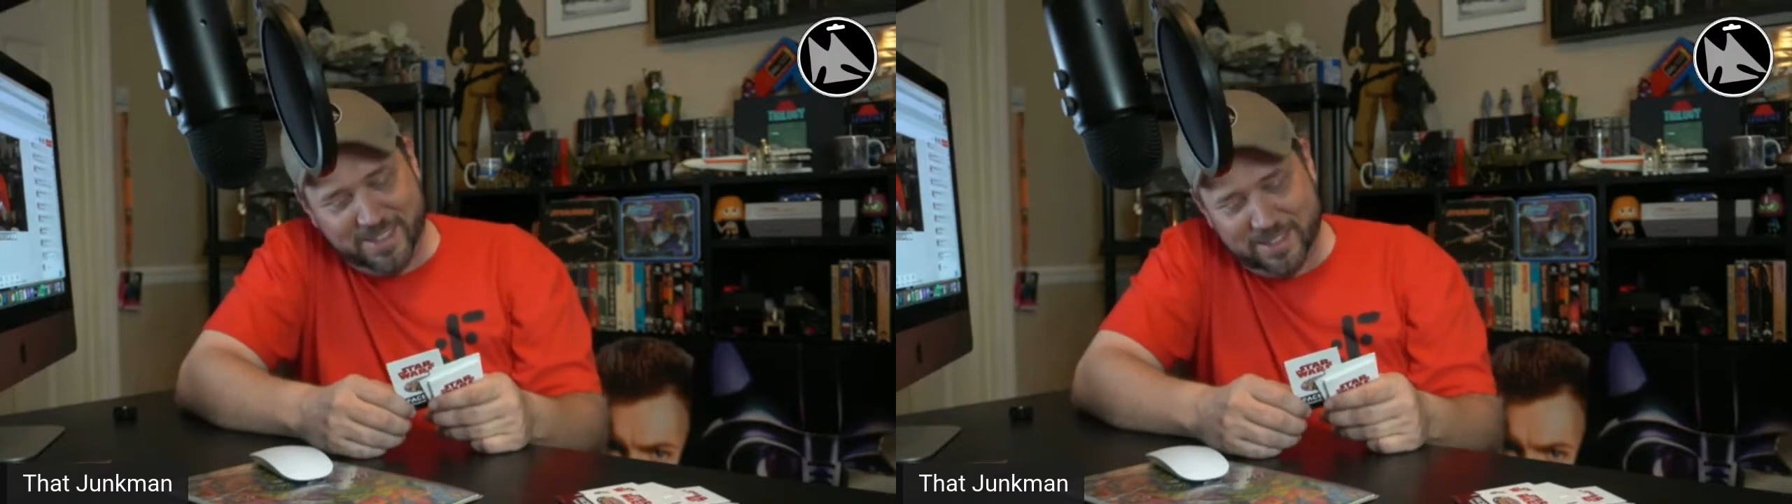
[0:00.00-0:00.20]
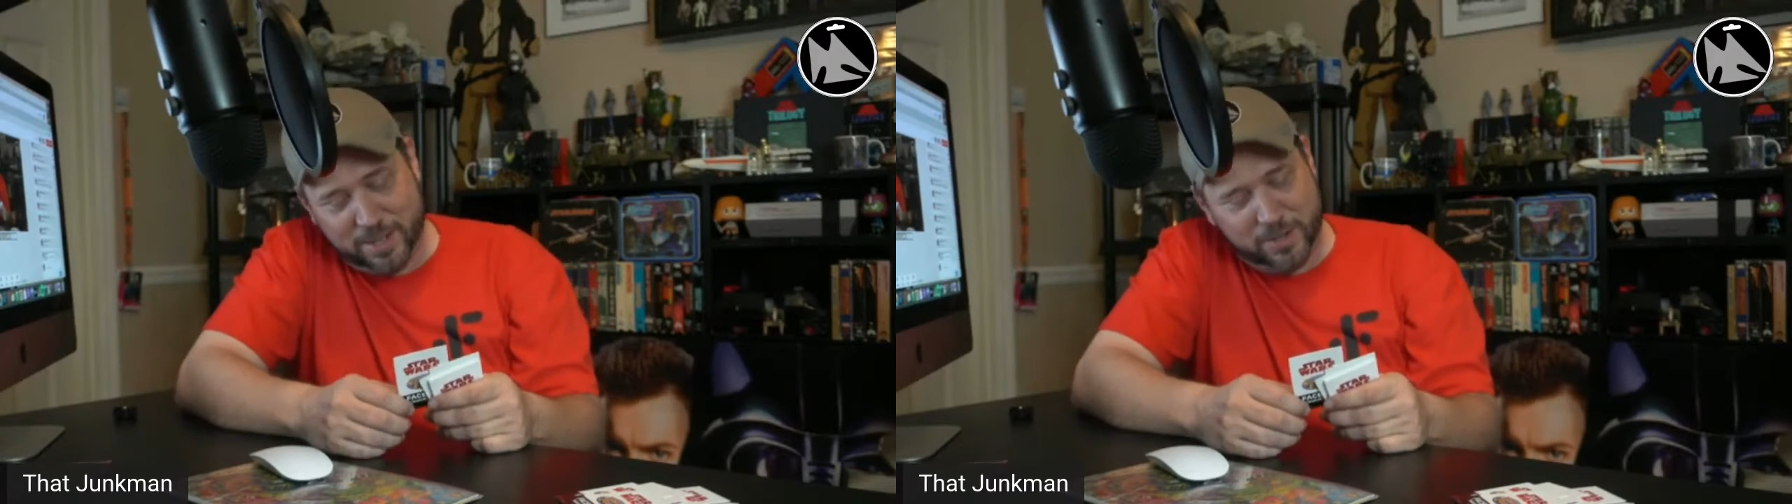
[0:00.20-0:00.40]

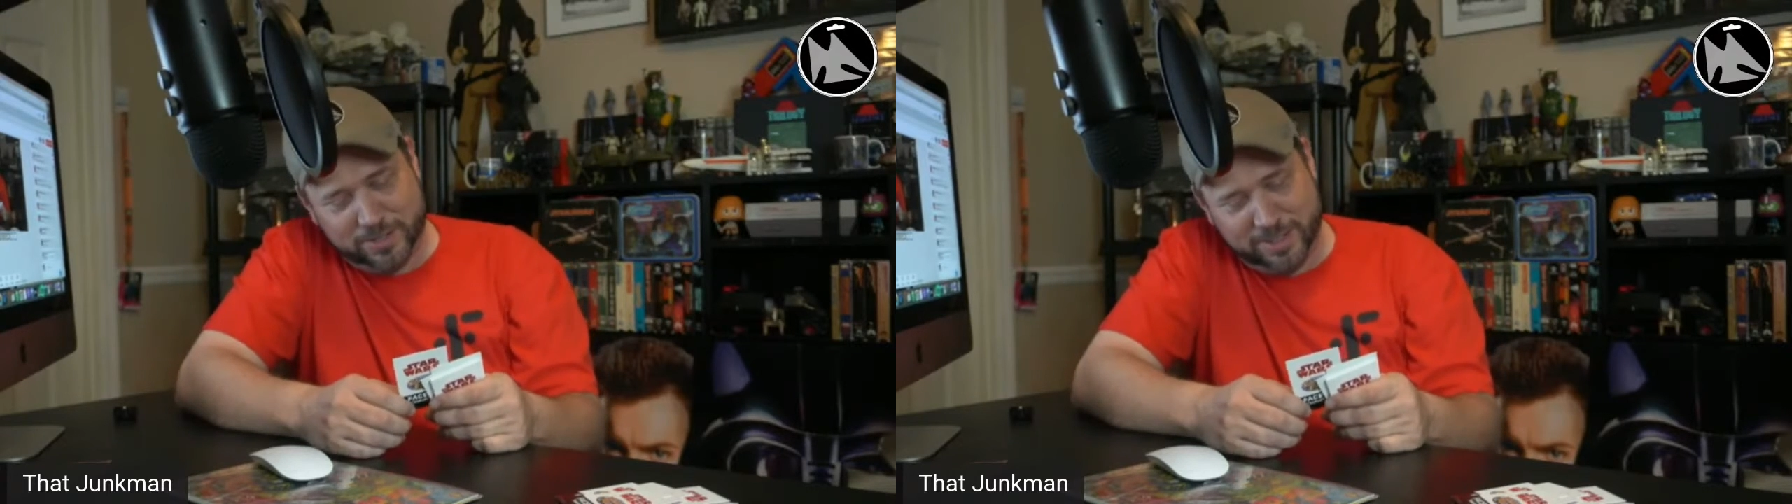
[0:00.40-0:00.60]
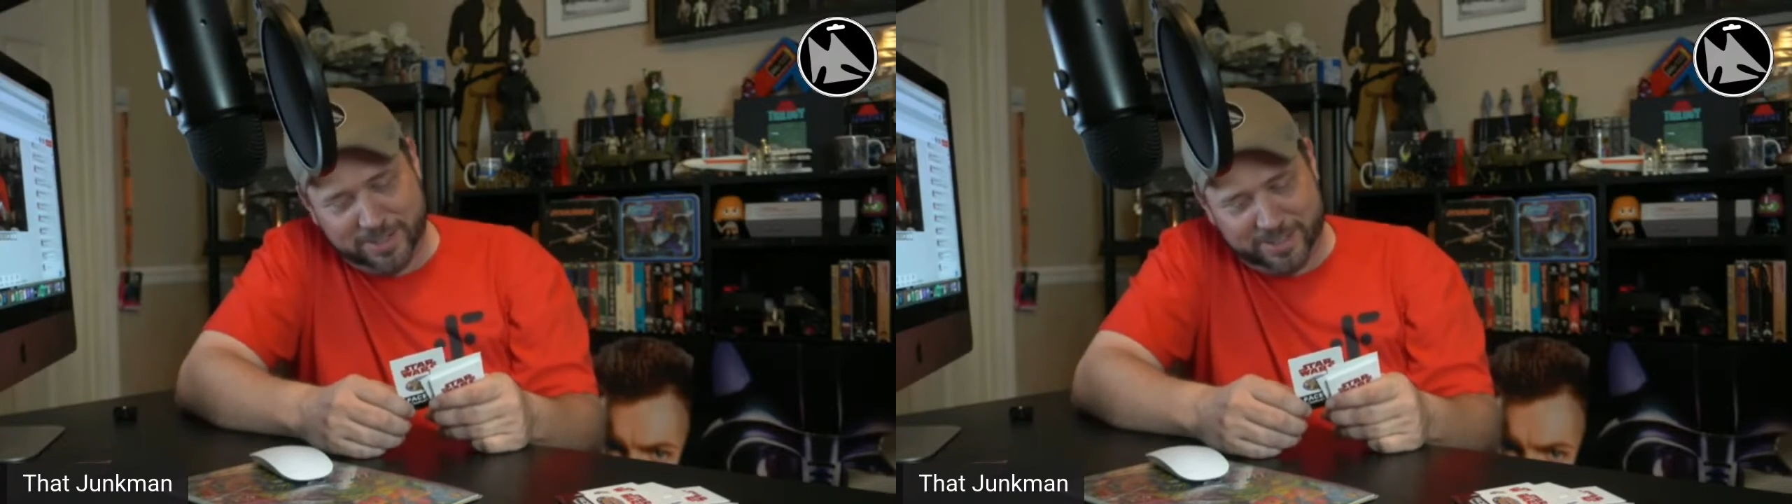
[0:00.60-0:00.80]
that's
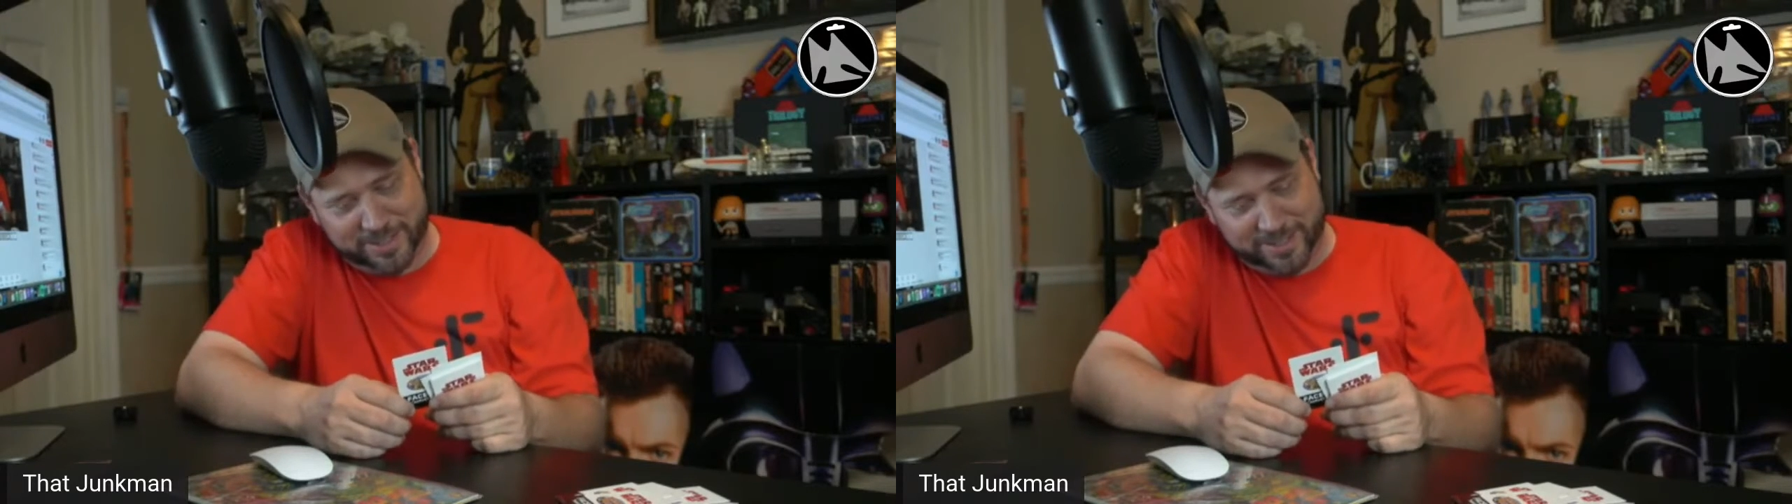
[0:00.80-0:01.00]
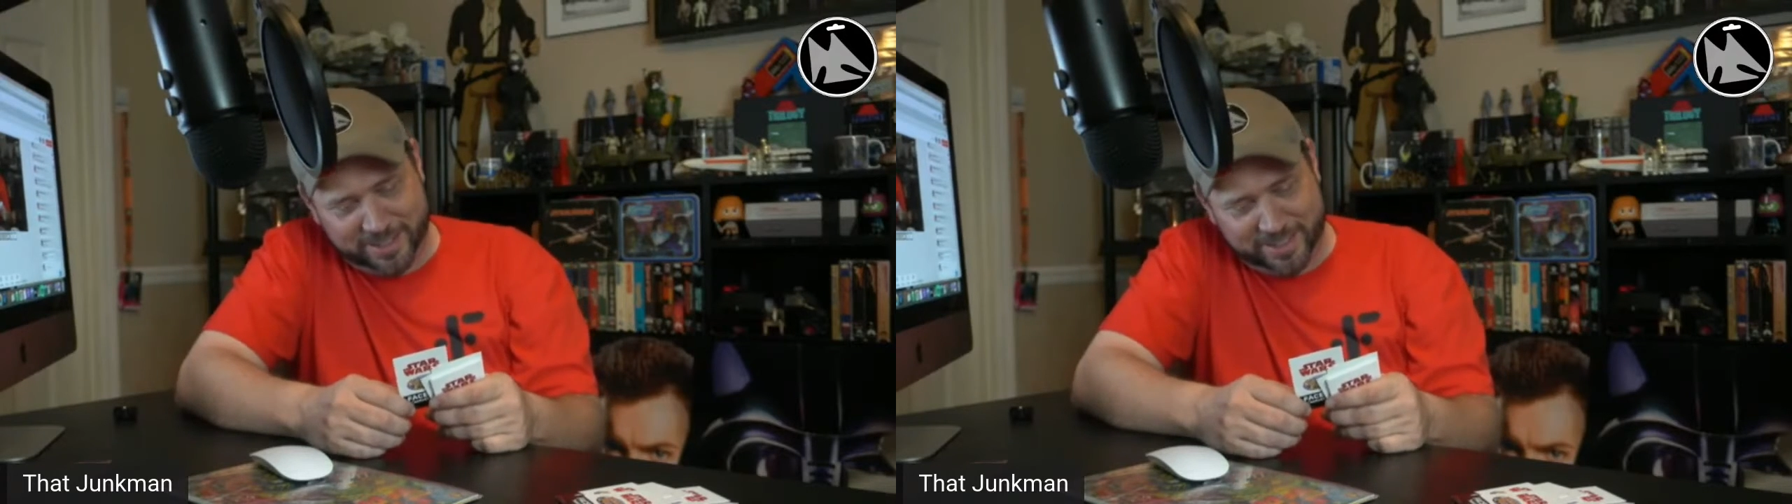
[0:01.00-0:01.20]
not in
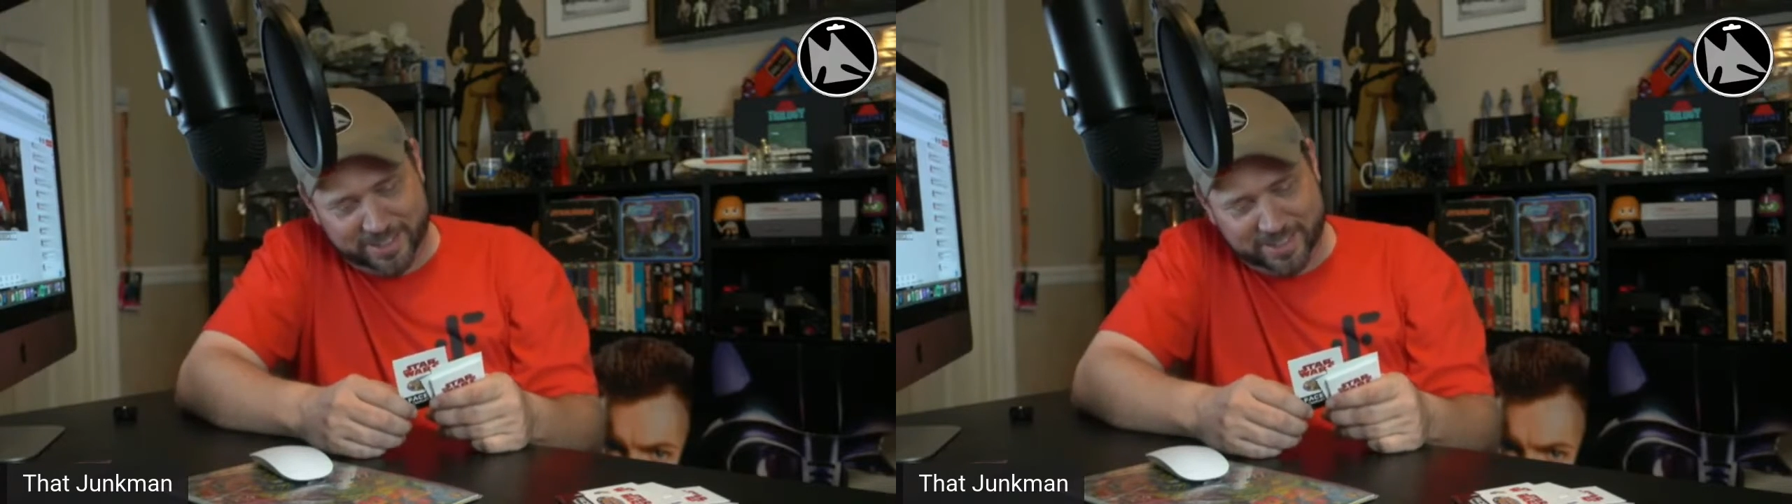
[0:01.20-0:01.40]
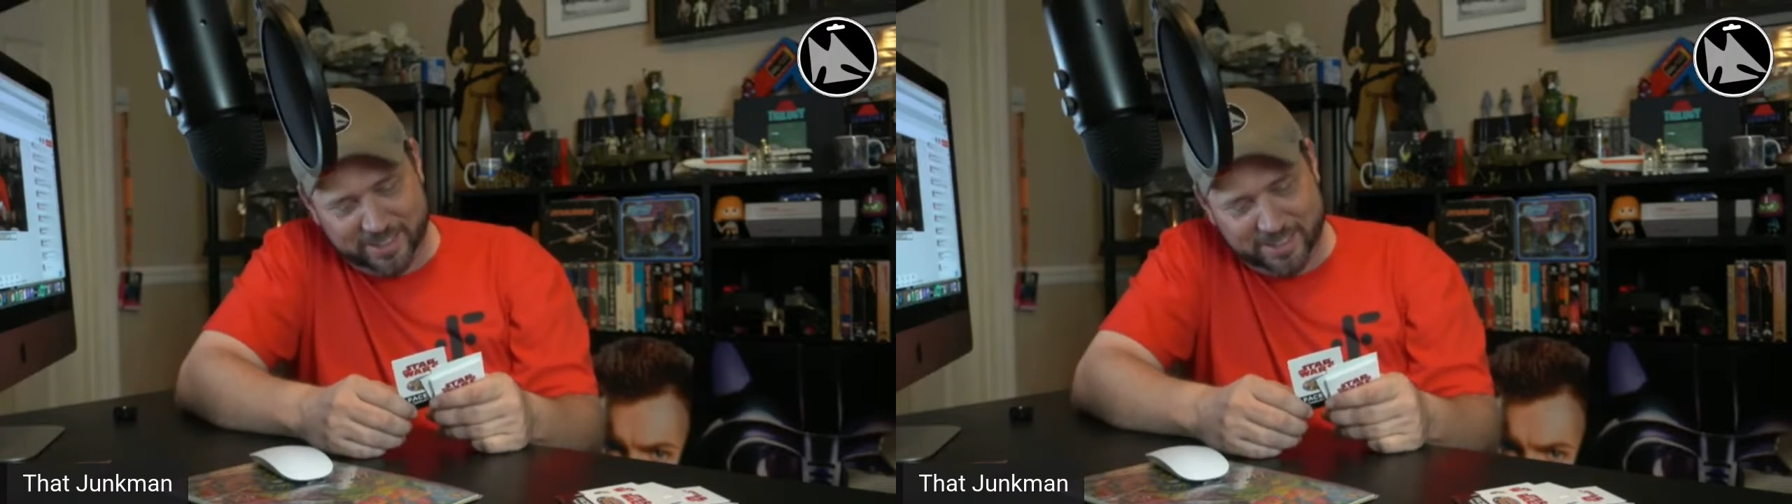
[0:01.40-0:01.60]
there. Yeah.
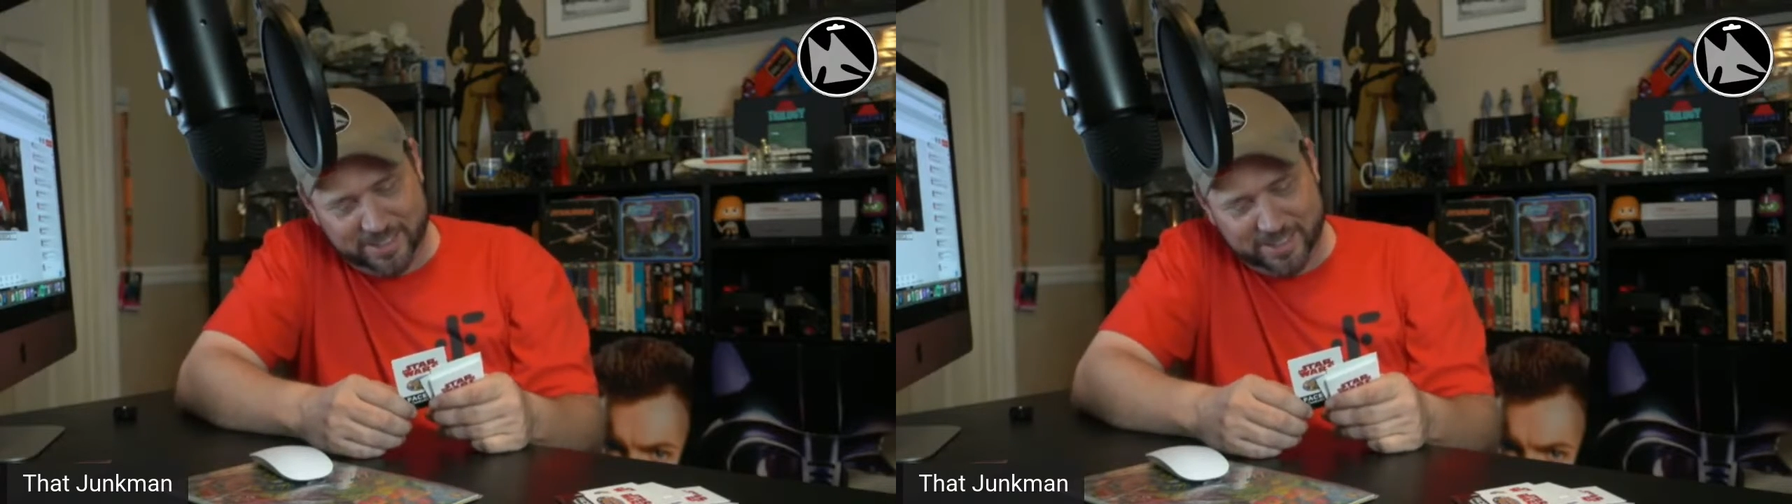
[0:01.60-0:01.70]
No.